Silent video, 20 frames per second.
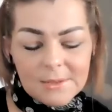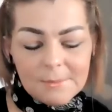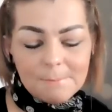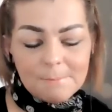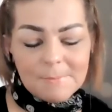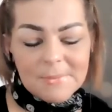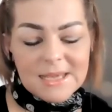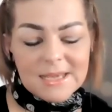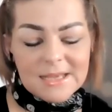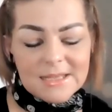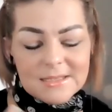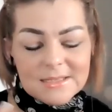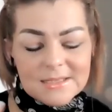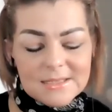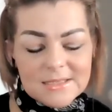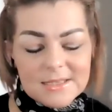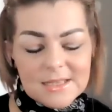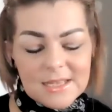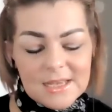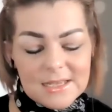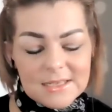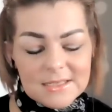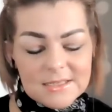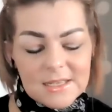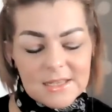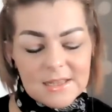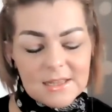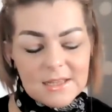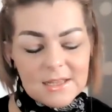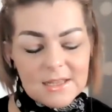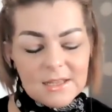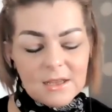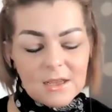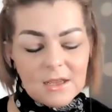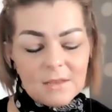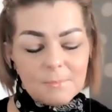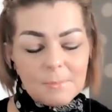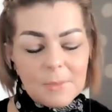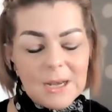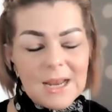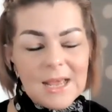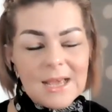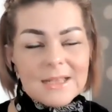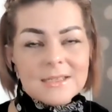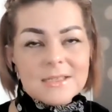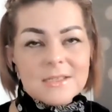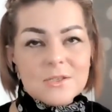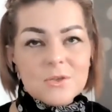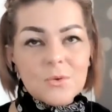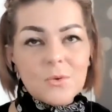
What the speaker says: means that plans